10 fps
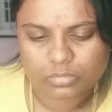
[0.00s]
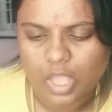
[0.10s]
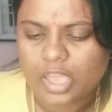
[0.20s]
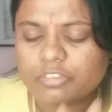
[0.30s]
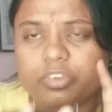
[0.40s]

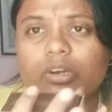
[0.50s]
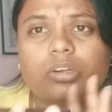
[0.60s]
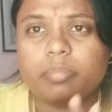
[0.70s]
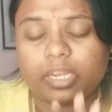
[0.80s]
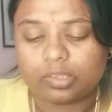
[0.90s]
I have
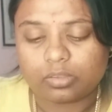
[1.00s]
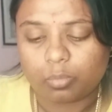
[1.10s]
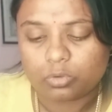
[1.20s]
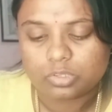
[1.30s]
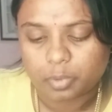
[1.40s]
heard many things
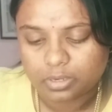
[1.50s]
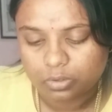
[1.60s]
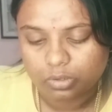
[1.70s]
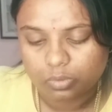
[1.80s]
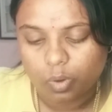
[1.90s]
about this
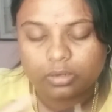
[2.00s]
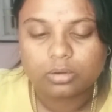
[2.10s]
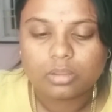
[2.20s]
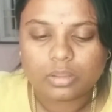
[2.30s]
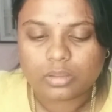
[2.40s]
particular one.
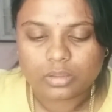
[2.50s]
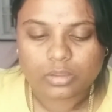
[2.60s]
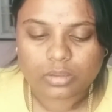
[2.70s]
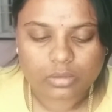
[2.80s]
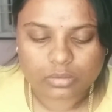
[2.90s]

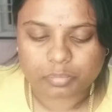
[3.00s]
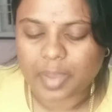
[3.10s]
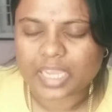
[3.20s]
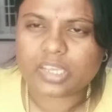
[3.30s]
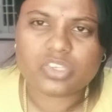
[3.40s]
The
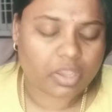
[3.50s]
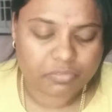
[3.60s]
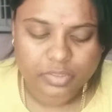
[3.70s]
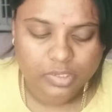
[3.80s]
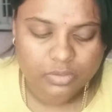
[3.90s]
packaging,
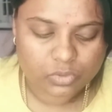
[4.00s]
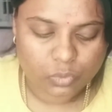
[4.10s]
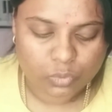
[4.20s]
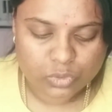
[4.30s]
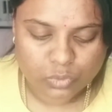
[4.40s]
everything is
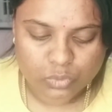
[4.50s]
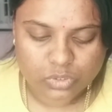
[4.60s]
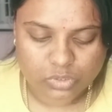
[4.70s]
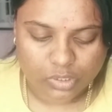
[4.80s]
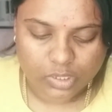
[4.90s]
so
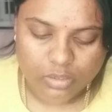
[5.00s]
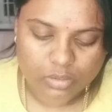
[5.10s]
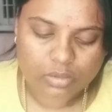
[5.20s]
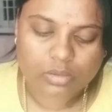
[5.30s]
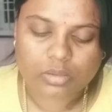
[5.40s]
stunning.
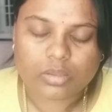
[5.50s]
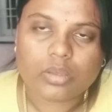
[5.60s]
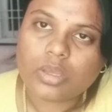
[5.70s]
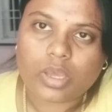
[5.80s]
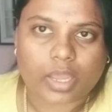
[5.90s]

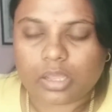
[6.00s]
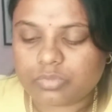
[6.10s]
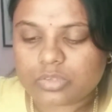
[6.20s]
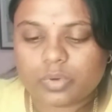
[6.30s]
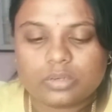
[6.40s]
I love
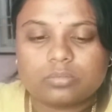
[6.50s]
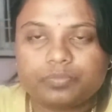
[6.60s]
this one.